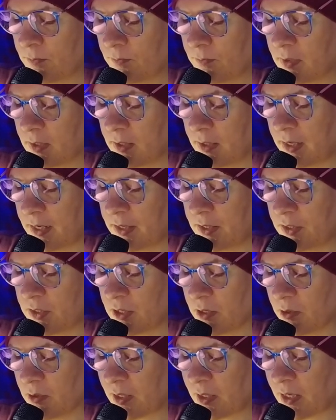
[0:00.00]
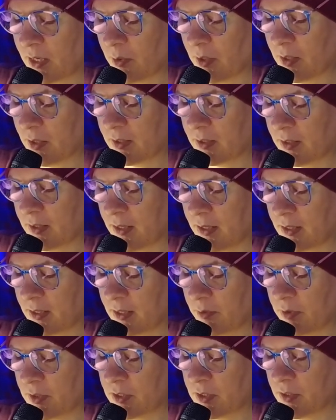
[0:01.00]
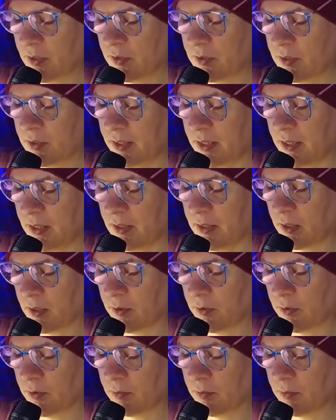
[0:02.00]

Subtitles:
"Lady Shirakawa can hardly return to the inn alone.